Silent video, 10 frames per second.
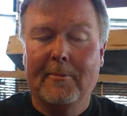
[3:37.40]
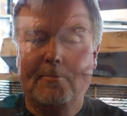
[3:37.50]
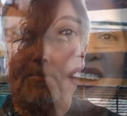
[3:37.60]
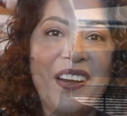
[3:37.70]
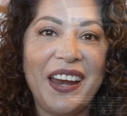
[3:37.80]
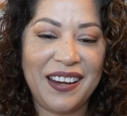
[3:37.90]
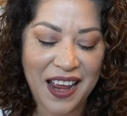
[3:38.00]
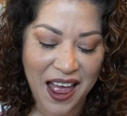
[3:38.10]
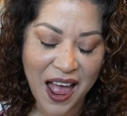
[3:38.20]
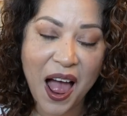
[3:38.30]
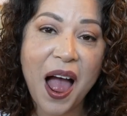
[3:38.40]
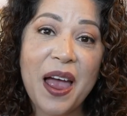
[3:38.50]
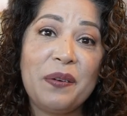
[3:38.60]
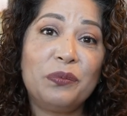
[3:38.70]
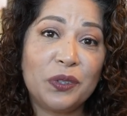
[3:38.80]
All right,
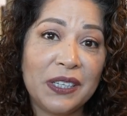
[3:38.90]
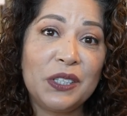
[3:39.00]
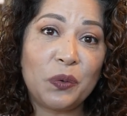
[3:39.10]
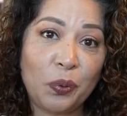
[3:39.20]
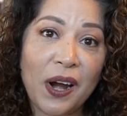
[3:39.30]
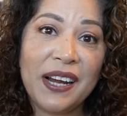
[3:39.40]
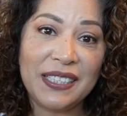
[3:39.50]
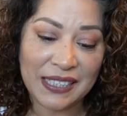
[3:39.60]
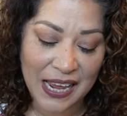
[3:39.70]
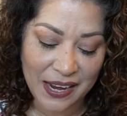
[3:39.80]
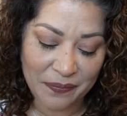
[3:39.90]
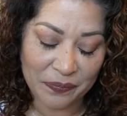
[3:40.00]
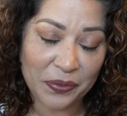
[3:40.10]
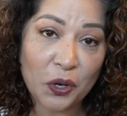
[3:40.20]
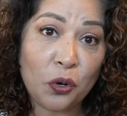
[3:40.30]
I am really surprised that
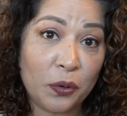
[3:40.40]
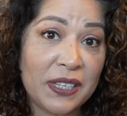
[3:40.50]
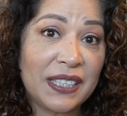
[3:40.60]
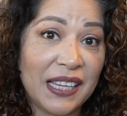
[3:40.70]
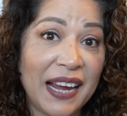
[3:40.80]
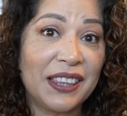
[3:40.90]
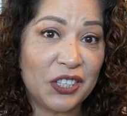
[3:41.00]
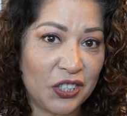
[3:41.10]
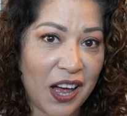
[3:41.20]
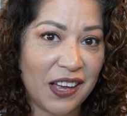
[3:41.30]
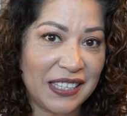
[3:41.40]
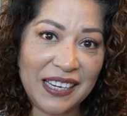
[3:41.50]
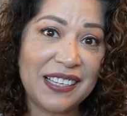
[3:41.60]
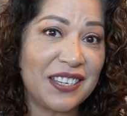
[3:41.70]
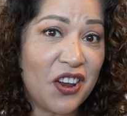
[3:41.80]
Chris liked the sauce.
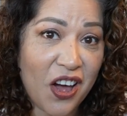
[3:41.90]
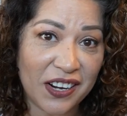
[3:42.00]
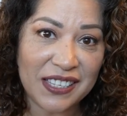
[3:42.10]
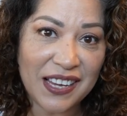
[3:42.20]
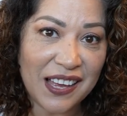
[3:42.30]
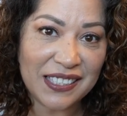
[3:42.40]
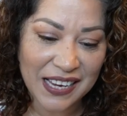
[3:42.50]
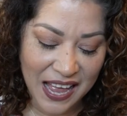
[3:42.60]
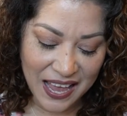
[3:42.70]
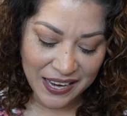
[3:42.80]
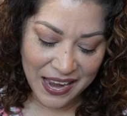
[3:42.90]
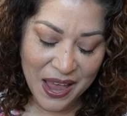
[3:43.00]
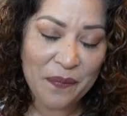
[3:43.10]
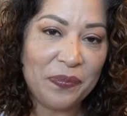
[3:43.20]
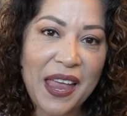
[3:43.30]
He is not a sauce guy,
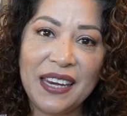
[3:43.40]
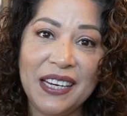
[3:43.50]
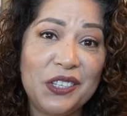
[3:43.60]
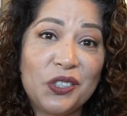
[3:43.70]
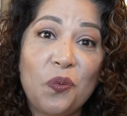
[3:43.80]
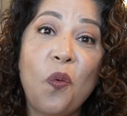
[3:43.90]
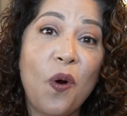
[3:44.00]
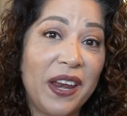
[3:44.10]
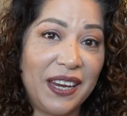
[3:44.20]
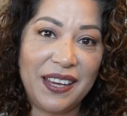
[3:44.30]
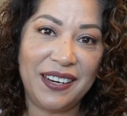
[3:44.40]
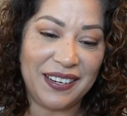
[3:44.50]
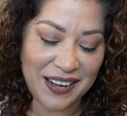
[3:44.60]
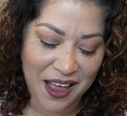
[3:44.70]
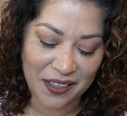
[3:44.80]
and he just went in.
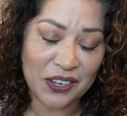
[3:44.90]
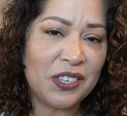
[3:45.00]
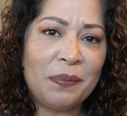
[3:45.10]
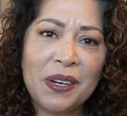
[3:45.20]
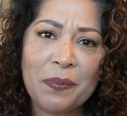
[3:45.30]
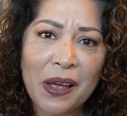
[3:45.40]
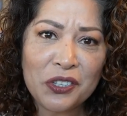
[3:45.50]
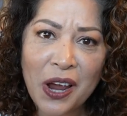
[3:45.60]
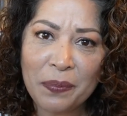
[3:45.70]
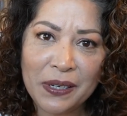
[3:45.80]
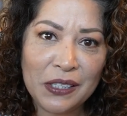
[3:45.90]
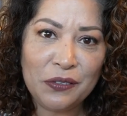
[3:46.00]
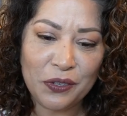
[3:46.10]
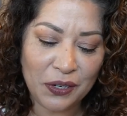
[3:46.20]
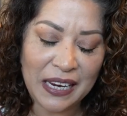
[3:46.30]
There's something about Japanese
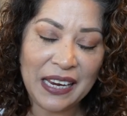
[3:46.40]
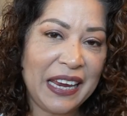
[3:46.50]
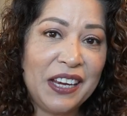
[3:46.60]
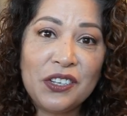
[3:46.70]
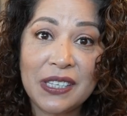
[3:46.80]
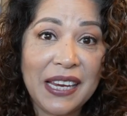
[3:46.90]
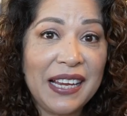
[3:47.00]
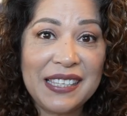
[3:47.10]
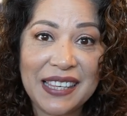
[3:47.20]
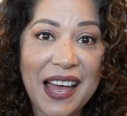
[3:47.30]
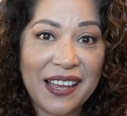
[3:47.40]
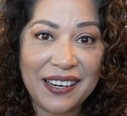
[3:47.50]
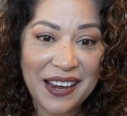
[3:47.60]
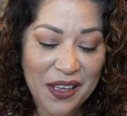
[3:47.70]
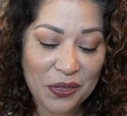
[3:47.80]
food, he just eats that
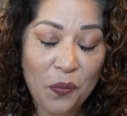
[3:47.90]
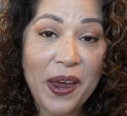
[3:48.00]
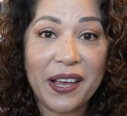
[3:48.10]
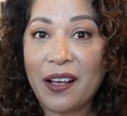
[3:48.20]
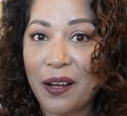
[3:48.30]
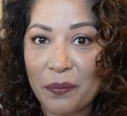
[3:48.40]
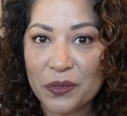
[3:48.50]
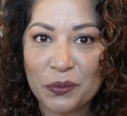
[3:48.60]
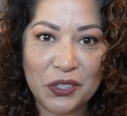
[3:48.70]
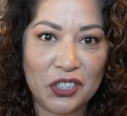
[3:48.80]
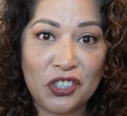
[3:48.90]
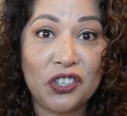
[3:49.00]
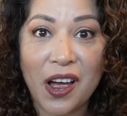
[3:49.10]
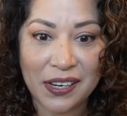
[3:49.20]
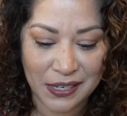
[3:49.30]
the way it comes, which is
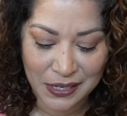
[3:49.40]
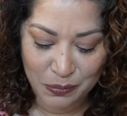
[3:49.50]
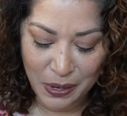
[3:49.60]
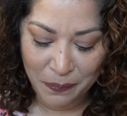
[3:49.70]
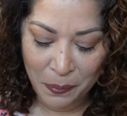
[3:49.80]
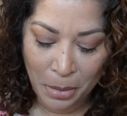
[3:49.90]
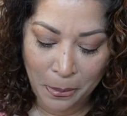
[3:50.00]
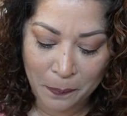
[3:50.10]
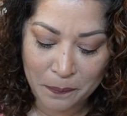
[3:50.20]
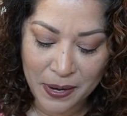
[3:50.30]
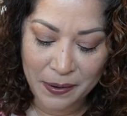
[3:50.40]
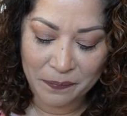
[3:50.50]
shocking to me. But